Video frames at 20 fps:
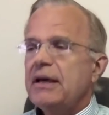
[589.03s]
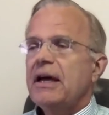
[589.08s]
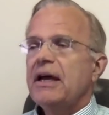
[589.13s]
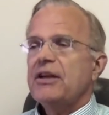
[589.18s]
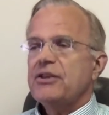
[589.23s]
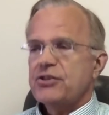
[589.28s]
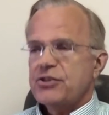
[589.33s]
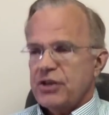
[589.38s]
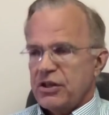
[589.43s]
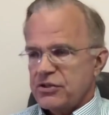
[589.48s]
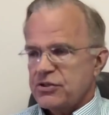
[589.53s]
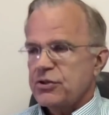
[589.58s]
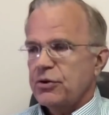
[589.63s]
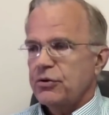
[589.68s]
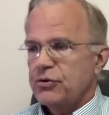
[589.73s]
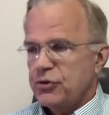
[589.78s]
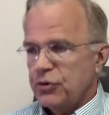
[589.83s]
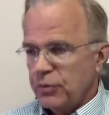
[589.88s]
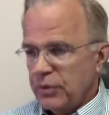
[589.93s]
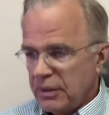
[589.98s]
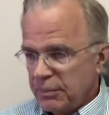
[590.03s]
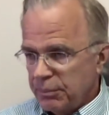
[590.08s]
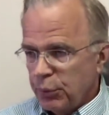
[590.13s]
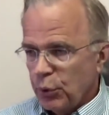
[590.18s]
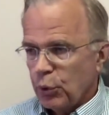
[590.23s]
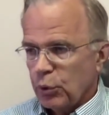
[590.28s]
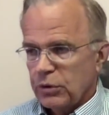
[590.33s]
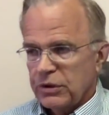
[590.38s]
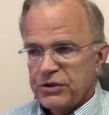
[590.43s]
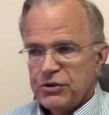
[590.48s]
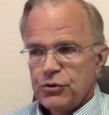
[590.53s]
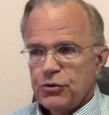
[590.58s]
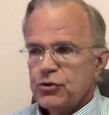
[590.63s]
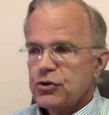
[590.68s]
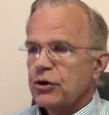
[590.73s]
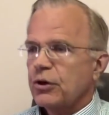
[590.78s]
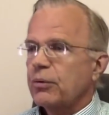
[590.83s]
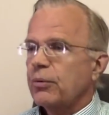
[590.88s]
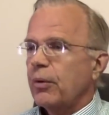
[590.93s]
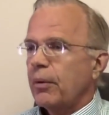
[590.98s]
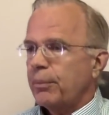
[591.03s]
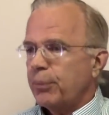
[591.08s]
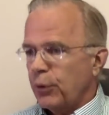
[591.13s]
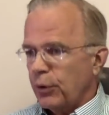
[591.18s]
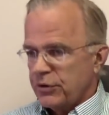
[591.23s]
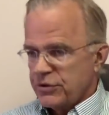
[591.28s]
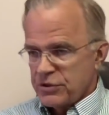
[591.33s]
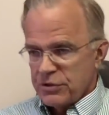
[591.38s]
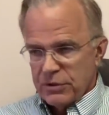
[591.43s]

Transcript: and says they're doing poorly usually reports